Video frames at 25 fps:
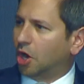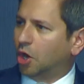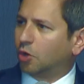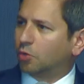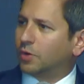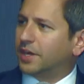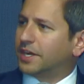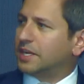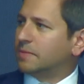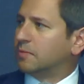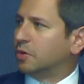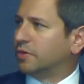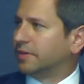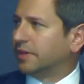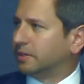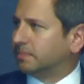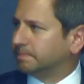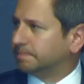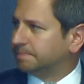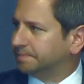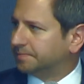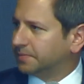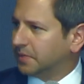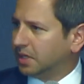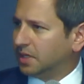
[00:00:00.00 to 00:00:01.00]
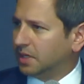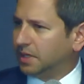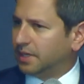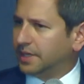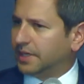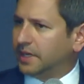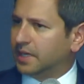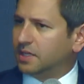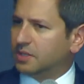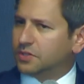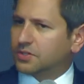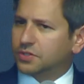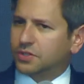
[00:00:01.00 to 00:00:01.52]
already moving.
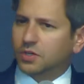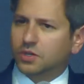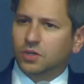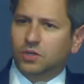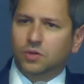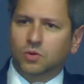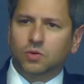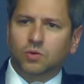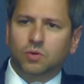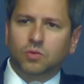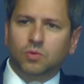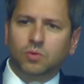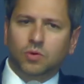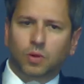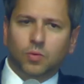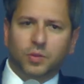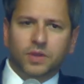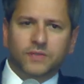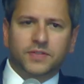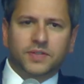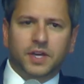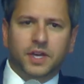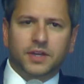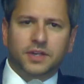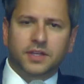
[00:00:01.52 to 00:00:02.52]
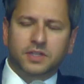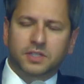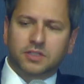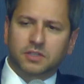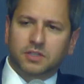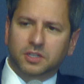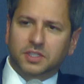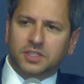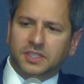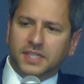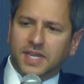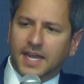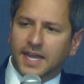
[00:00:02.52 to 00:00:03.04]
And so what we've done is
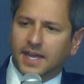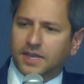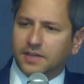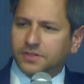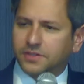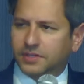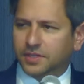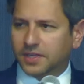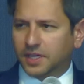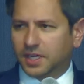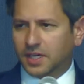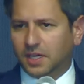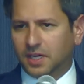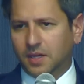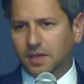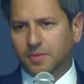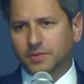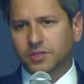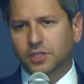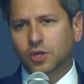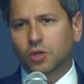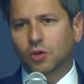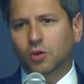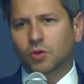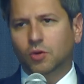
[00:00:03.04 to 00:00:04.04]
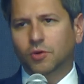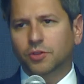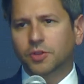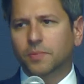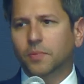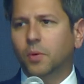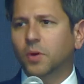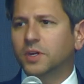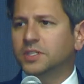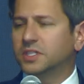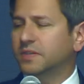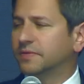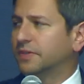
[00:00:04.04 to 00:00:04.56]
looked at the
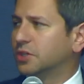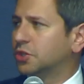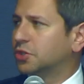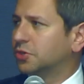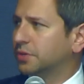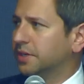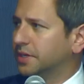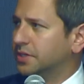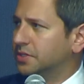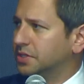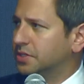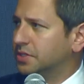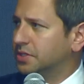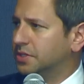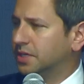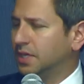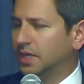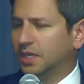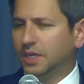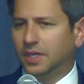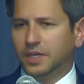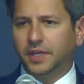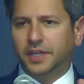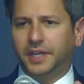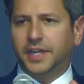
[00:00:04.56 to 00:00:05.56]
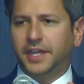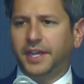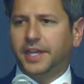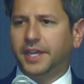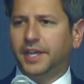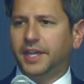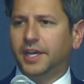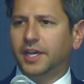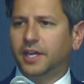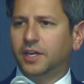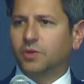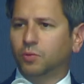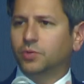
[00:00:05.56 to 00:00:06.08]
points of interest
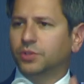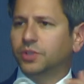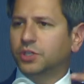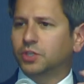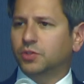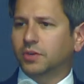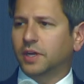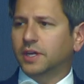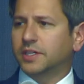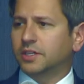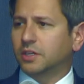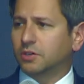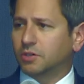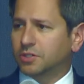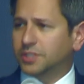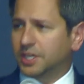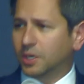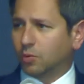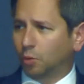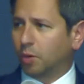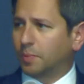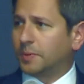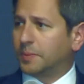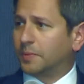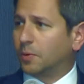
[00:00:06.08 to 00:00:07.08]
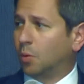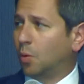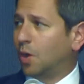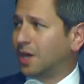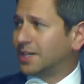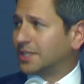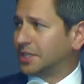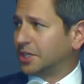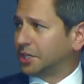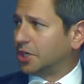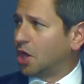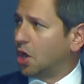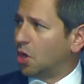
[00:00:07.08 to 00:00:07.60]
and really tried to understand where people
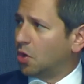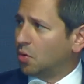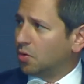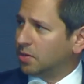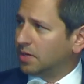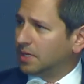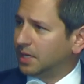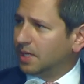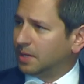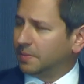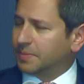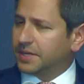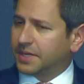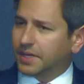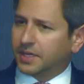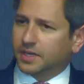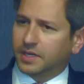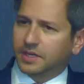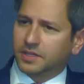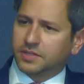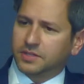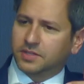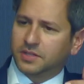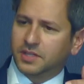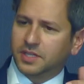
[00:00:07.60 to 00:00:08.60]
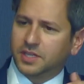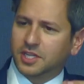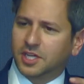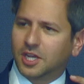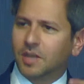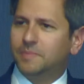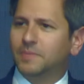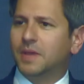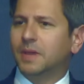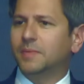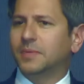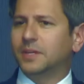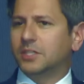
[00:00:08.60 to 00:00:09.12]
want to go, because the
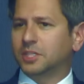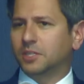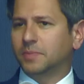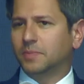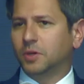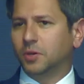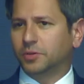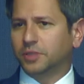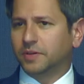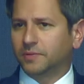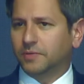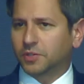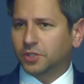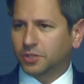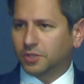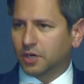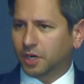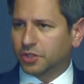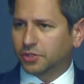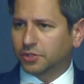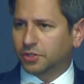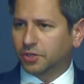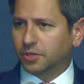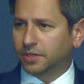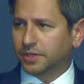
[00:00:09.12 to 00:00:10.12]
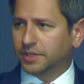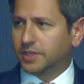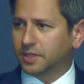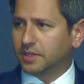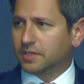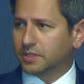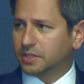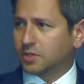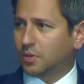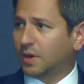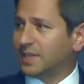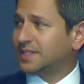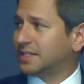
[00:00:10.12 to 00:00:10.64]
commitment to build infrastructure
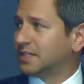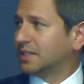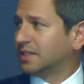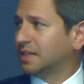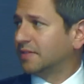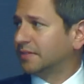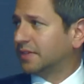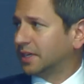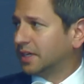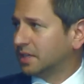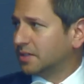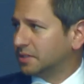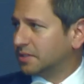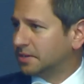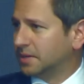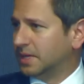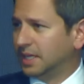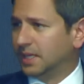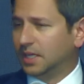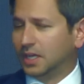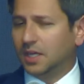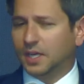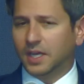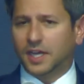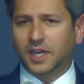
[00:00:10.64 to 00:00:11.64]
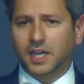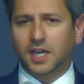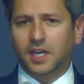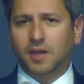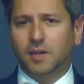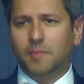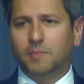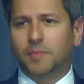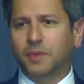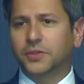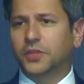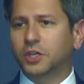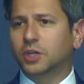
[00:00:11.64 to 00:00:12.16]
is quite significant.
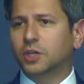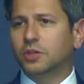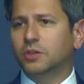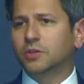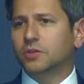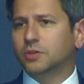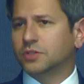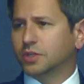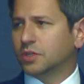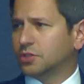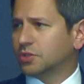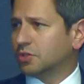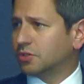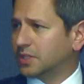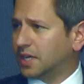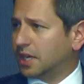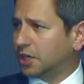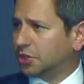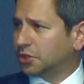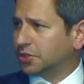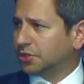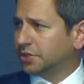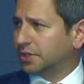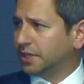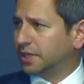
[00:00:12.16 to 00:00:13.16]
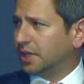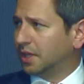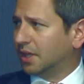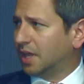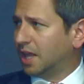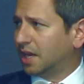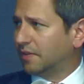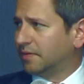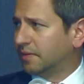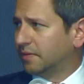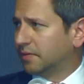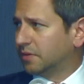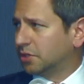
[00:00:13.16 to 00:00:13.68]
But the good news is there's actually a
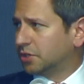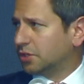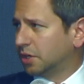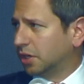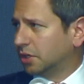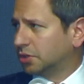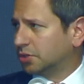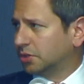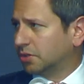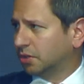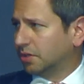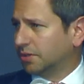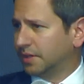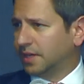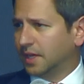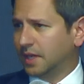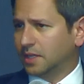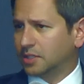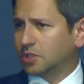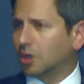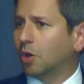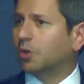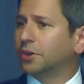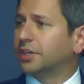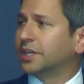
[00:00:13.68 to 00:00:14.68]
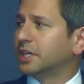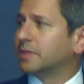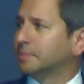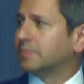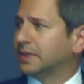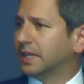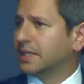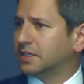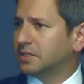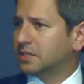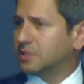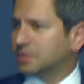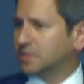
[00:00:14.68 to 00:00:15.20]
lot of infrastructure that's already in
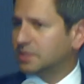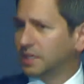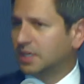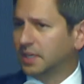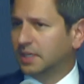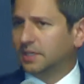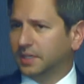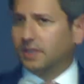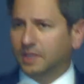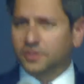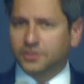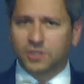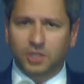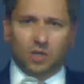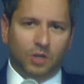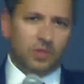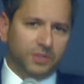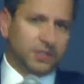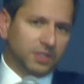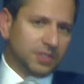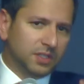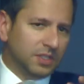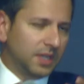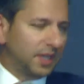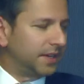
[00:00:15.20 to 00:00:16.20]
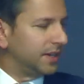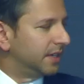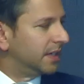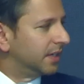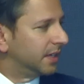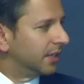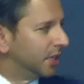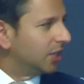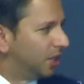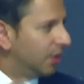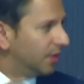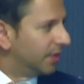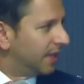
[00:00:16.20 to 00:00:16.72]
place. And so it's exciting,
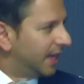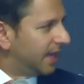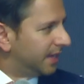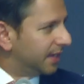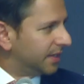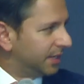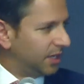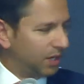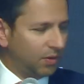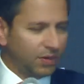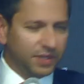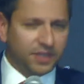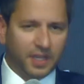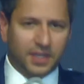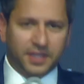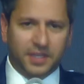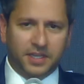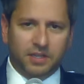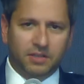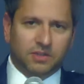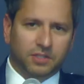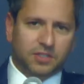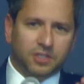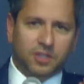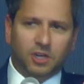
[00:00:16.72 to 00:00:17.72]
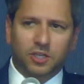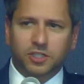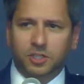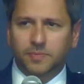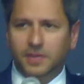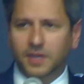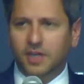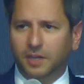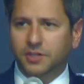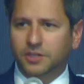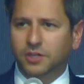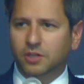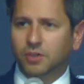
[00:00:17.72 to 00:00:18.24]
that Aqeel has talked
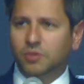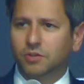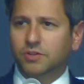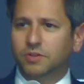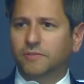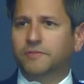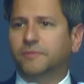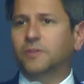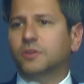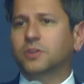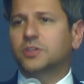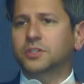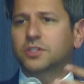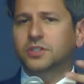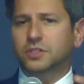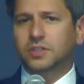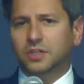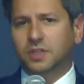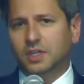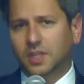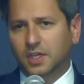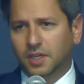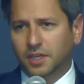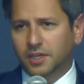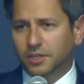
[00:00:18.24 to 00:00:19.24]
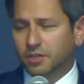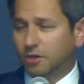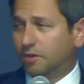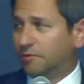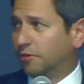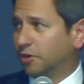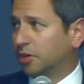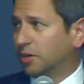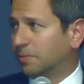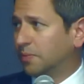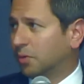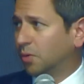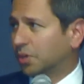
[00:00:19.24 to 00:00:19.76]
about, the first
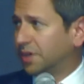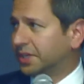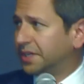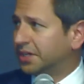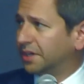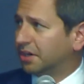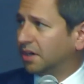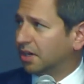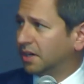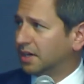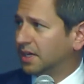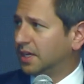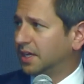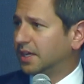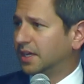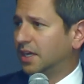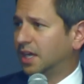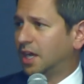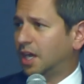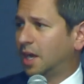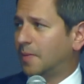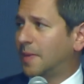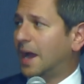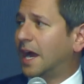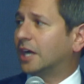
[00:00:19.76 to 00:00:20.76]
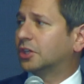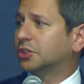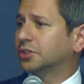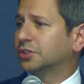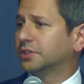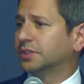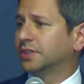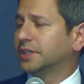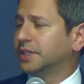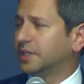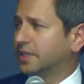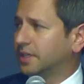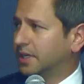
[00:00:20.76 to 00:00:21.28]
vertiport here
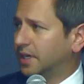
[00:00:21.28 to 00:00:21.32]
actually